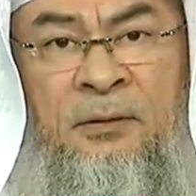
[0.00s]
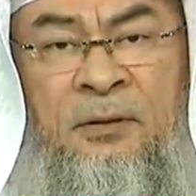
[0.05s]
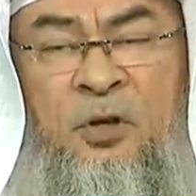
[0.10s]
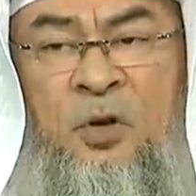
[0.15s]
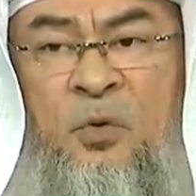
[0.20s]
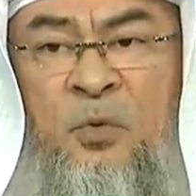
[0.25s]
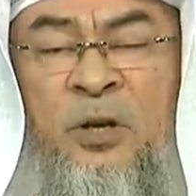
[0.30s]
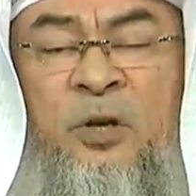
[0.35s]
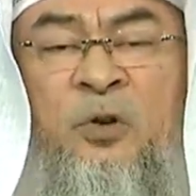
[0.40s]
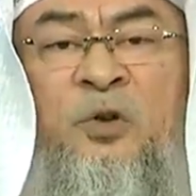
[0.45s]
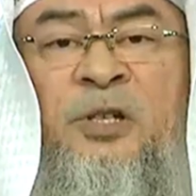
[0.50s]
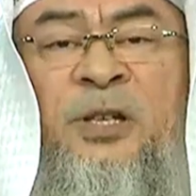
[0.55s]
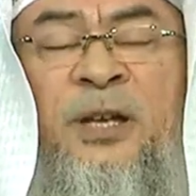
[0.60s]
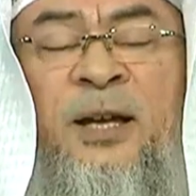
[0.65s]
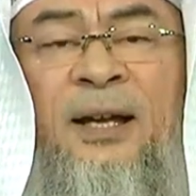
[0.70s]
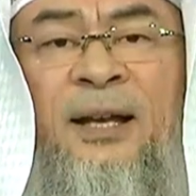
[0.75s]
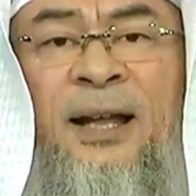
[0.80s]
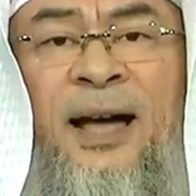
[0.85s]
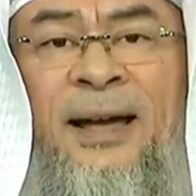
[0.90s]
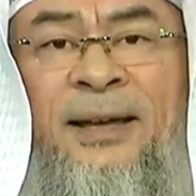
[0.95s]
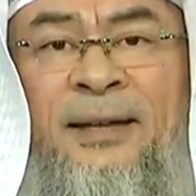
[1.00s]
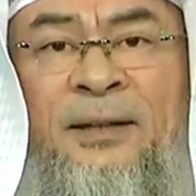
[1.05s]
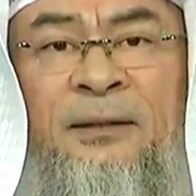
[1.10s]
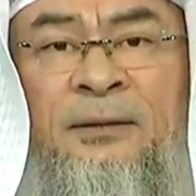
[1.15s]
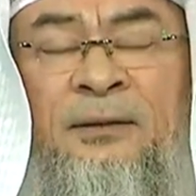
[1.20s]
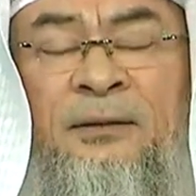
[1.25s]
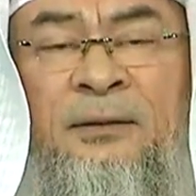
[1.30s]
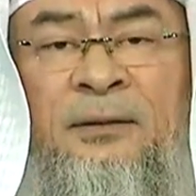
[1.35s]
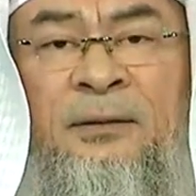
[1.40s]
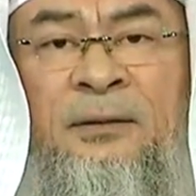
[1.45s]
So when you see a
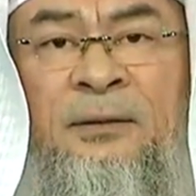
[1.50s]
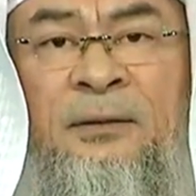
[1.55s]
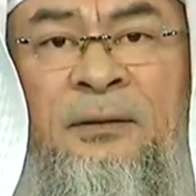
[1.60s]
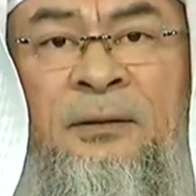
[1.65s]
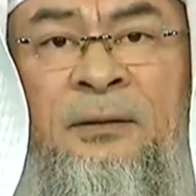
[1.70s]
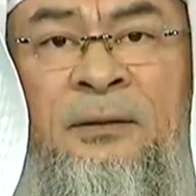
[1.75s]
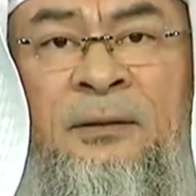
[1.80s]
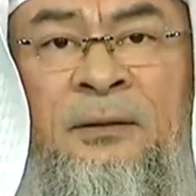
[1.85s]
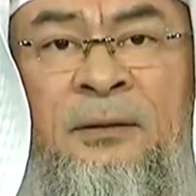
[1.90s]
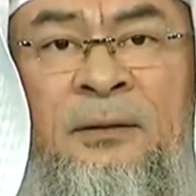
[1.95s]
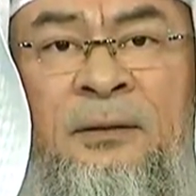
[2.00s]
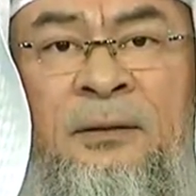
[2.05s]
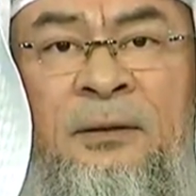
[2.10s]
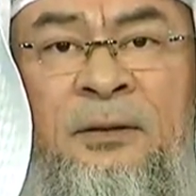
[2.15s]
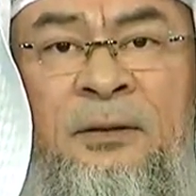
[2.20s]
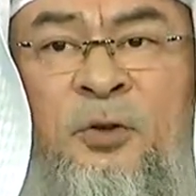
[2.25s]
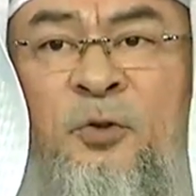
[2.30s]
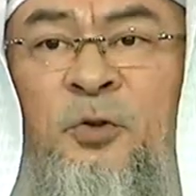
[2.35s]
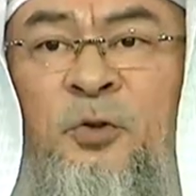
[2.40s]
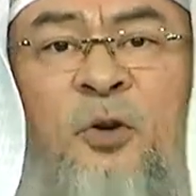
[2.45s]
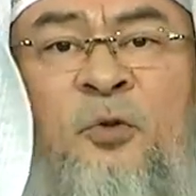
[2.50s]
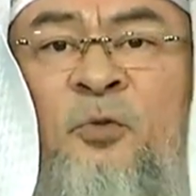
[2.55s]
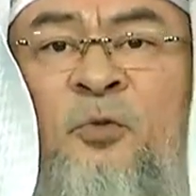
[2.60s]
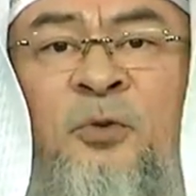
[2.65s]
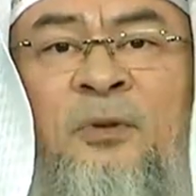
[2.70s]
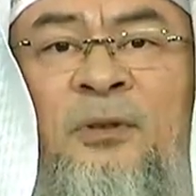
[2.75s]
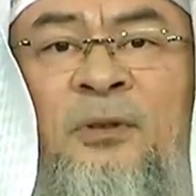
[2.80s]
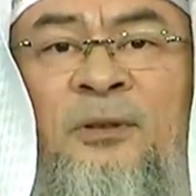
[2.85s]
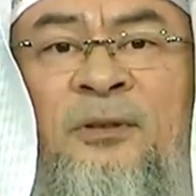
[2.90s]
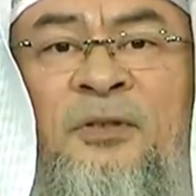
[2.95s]
lion, you
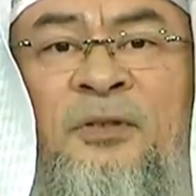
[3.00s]
don't